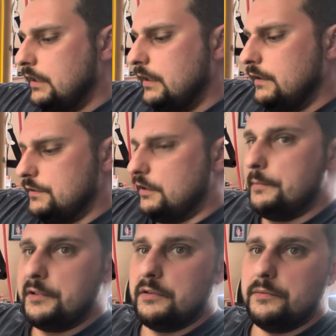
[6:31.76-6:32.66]
So I'm
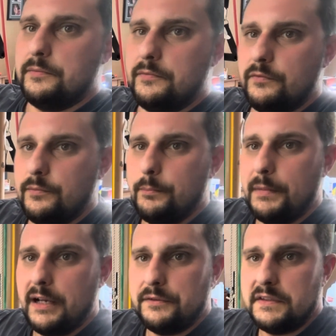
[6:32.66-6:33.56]
gonna
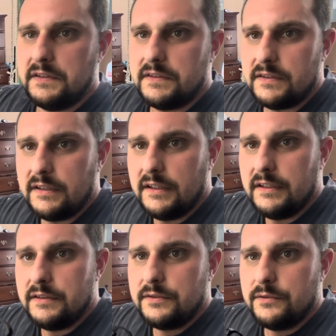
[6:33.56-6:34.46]
mount this
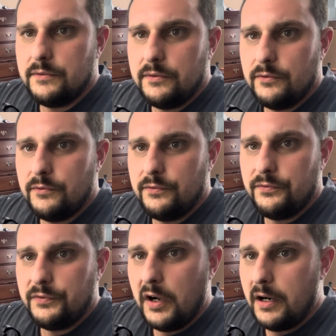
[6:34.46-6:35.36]
as
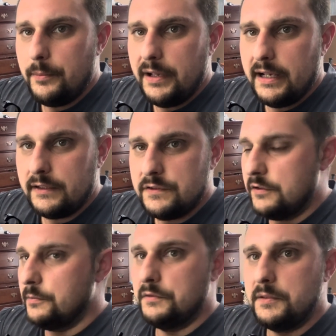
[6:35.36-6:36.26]
far back as
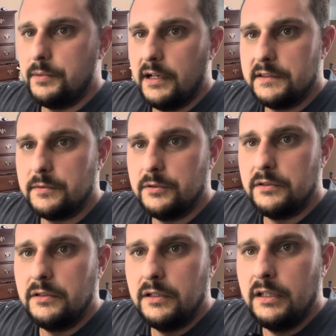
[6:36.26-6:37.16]
humanly
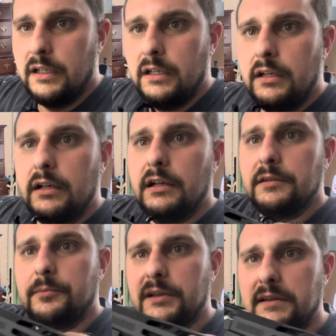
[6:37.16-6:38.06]
possible on the
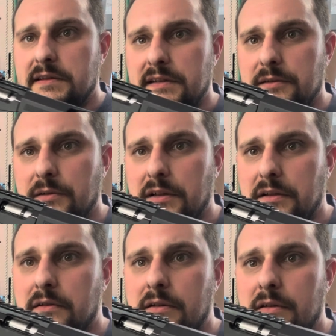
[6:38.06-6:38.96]
Picatinny rail,